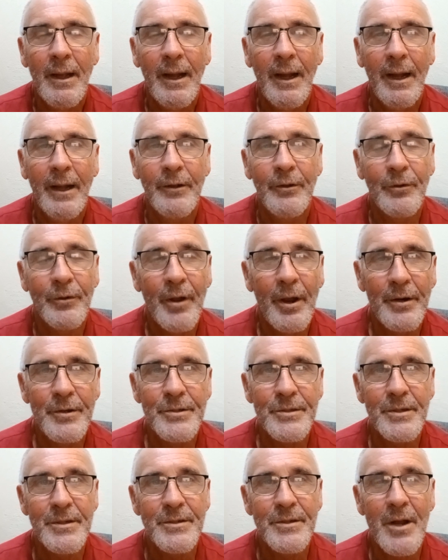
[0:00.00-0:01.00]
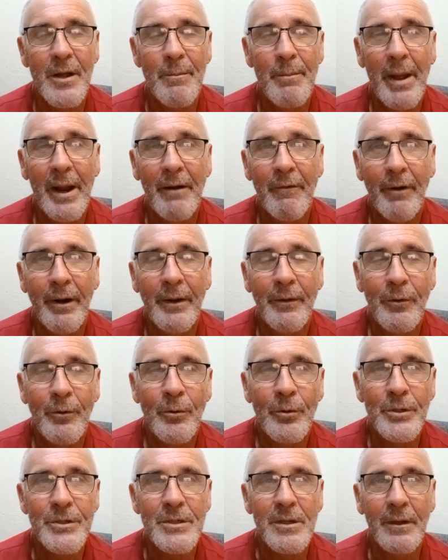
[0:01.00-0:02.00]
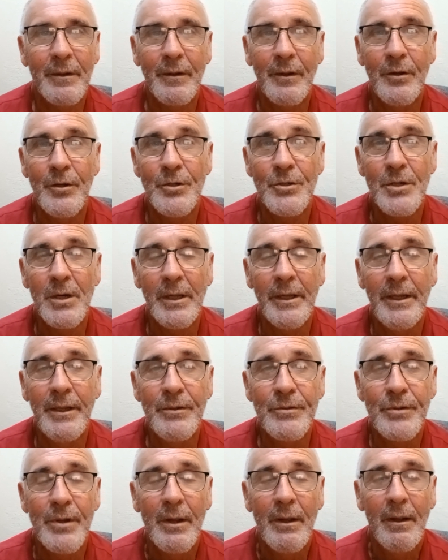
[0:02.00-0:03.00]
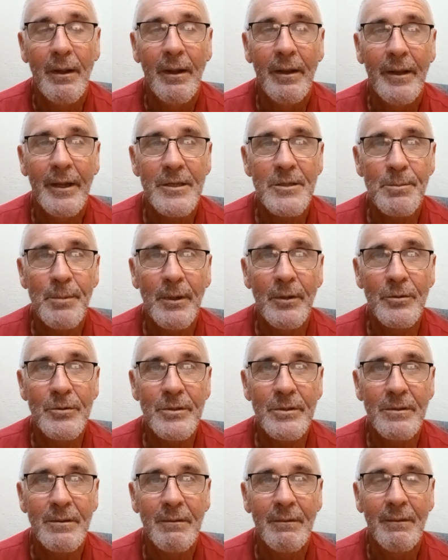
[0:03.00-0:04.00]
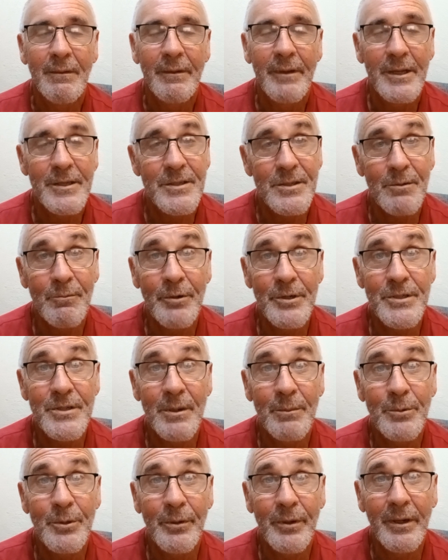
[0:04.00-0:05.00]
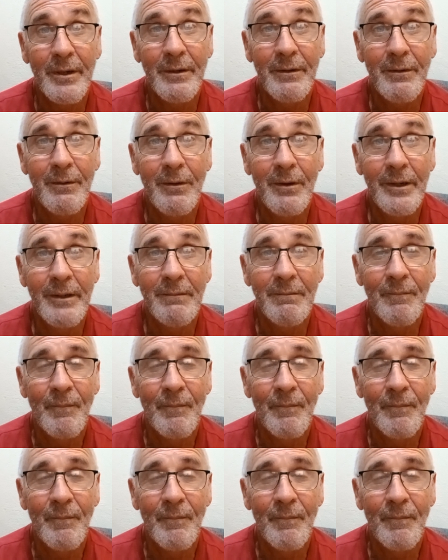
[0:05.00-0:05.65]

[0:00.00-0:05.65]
You'll notice there's no background noise like there usually is. That's because that's the reason I'm doing it at night.